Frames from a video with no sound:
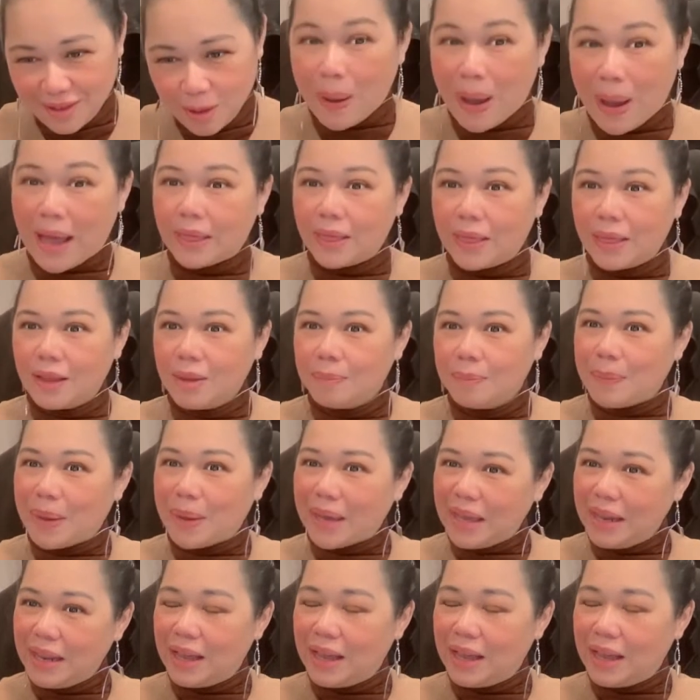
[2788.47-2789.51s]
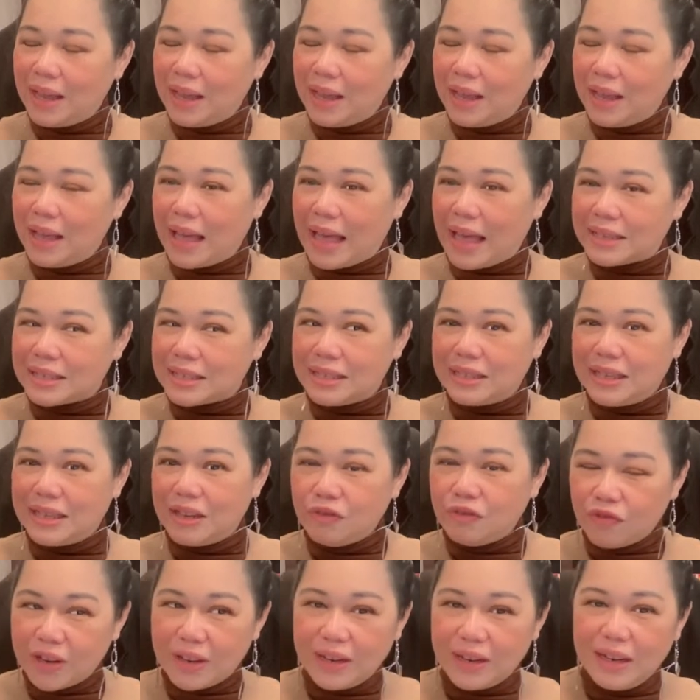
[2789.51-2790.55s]
but make it as a
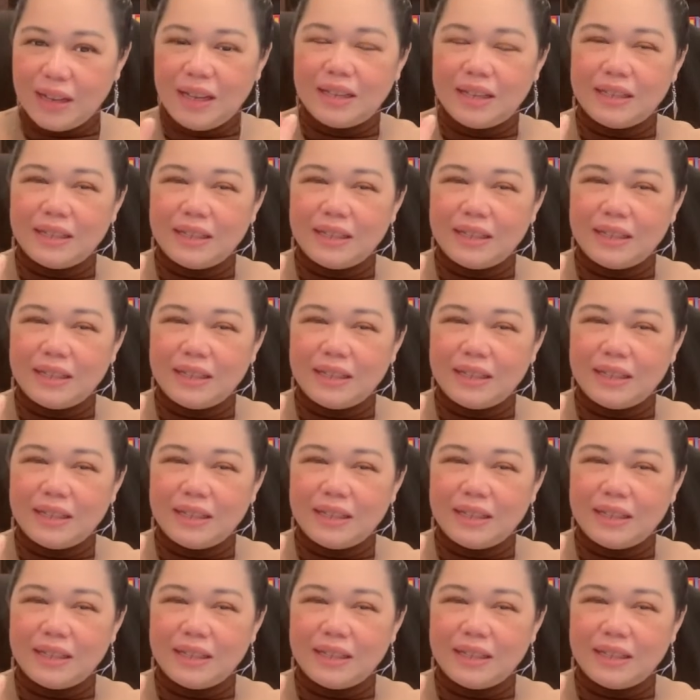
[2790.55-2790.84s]
different